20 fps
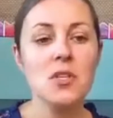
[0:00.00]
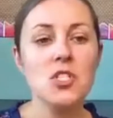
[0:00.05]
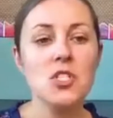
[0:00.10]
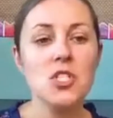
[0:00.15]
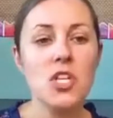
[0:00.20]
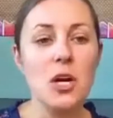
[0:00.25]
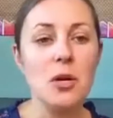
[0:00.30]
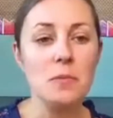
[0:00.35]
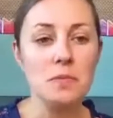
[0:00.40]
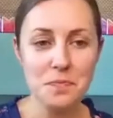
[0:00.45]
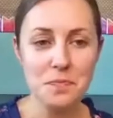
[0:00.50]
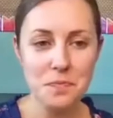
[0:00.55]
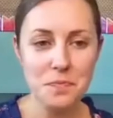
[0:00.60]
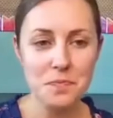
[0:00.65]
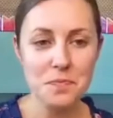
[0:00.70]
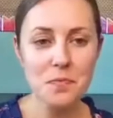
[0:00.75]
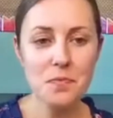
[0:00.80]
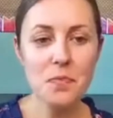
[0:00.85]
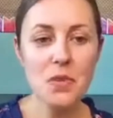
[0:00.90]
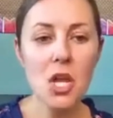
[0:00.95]
So
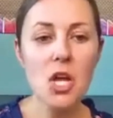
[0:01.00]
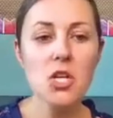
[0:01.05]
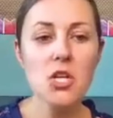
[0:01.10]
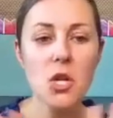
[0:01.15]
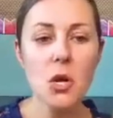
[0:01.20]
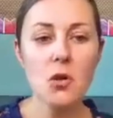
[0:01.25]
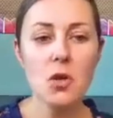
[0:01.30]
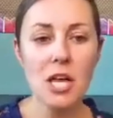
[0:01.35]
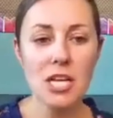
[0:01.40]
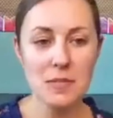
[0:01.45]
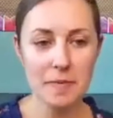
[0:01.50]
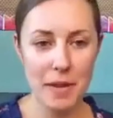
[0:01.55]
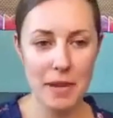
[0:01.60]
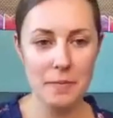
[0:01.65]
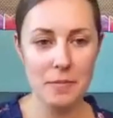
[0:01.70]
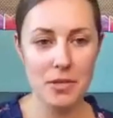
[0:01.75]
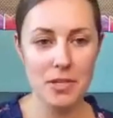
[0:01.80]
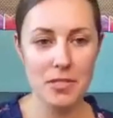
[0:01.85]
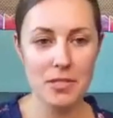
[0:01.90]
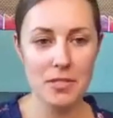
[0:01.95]
no lost
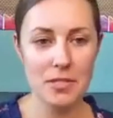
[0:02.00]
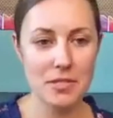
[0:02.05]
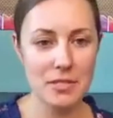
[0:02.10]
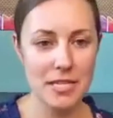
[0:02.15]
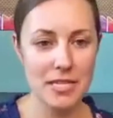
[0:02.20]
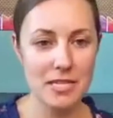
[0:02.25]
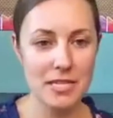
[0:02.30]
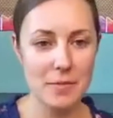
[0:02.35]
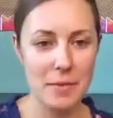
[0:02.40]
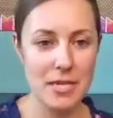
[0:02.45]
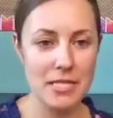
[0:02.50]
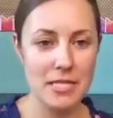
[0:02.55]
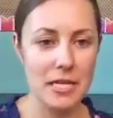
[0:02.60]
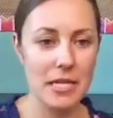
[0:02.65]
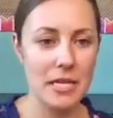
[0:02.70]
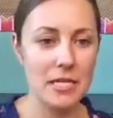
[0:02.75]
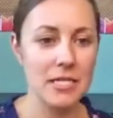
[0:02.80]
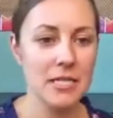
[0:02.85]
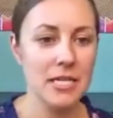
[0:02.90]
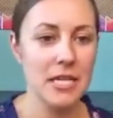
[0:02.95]
papers is
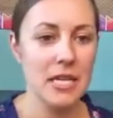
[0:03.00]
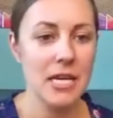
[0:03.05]
amazing.